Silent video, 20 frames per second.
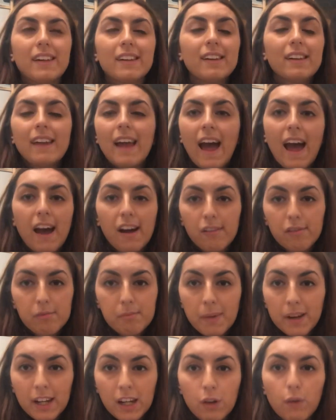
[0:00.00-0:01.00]
didn't have
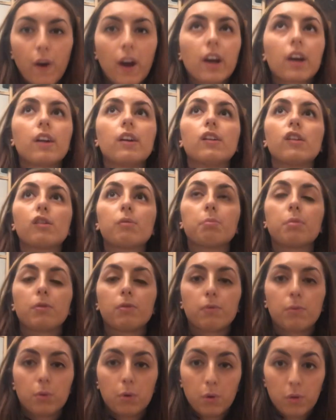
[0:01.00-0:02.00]
many records
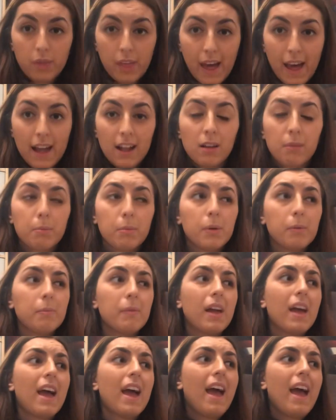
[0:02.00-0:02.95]
before that album,